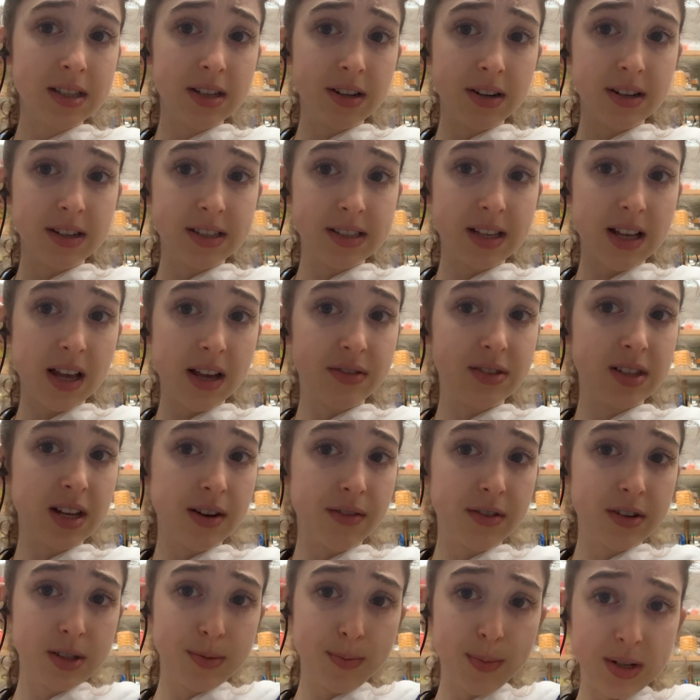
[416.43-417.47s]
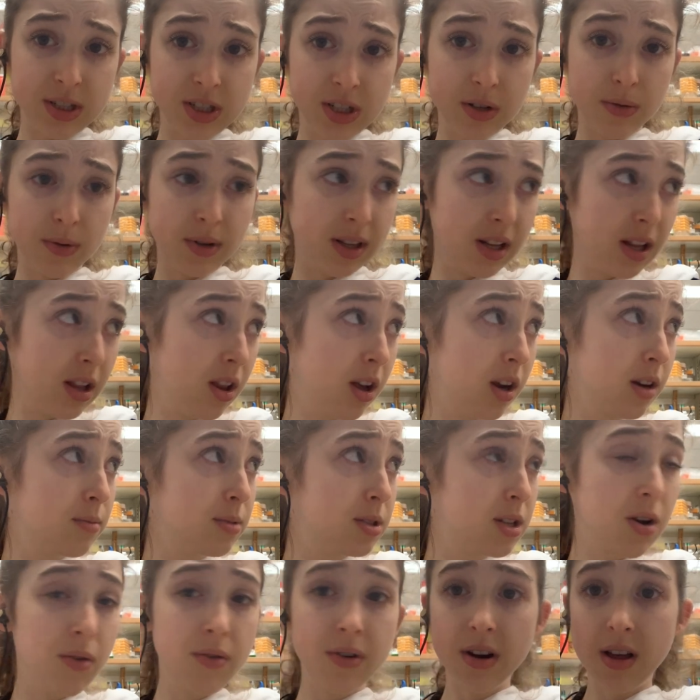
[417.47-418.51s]
serious lifesaver, especially with
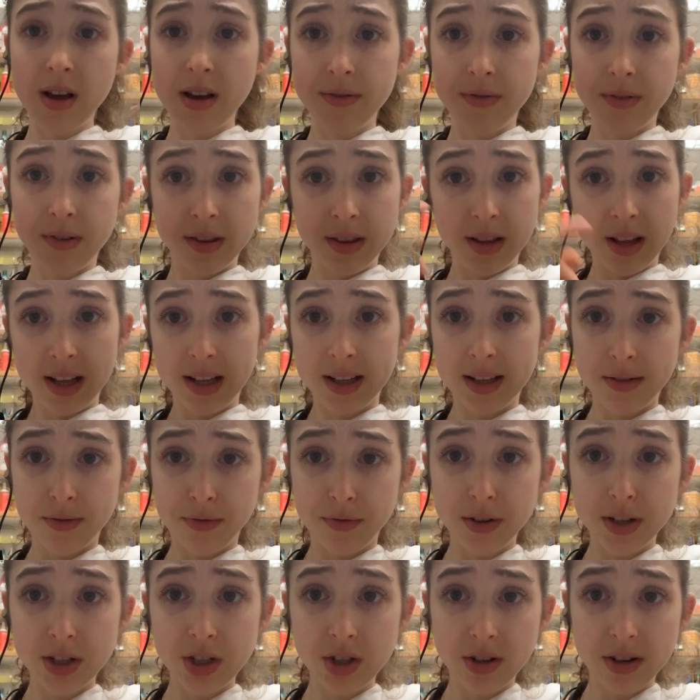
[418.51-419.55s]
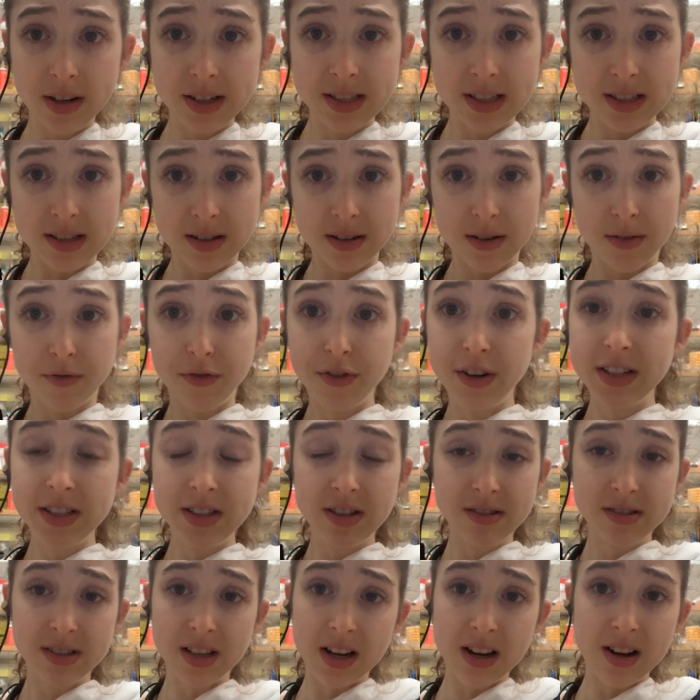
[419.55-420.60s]
alarms going off on like refrigerators and
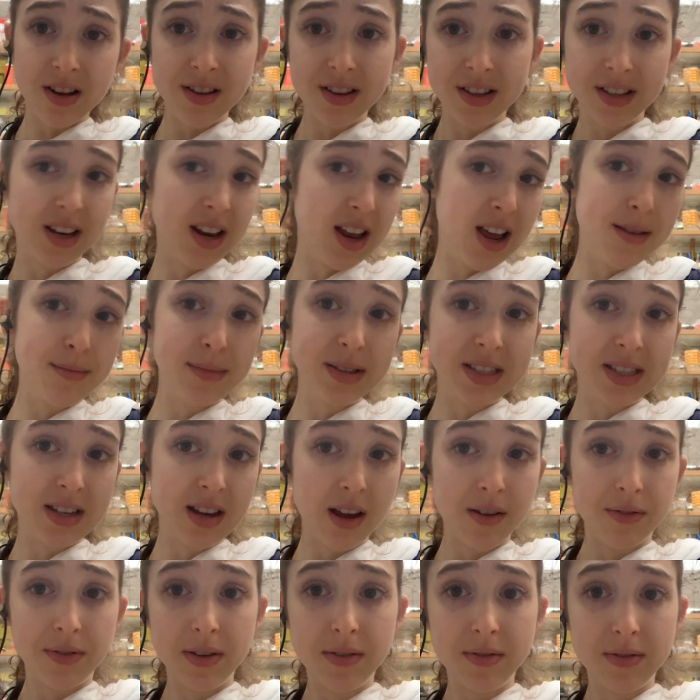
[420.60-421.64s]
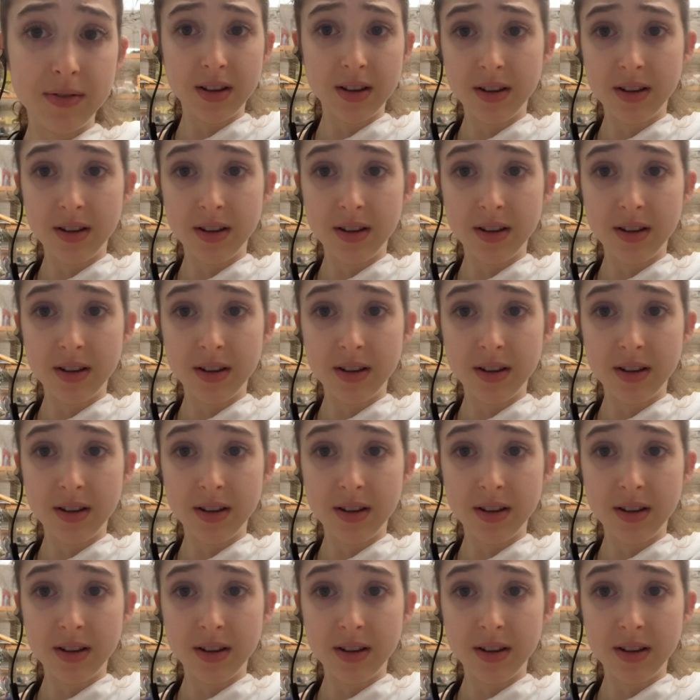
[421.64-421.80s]
freezers like all the time and stuff,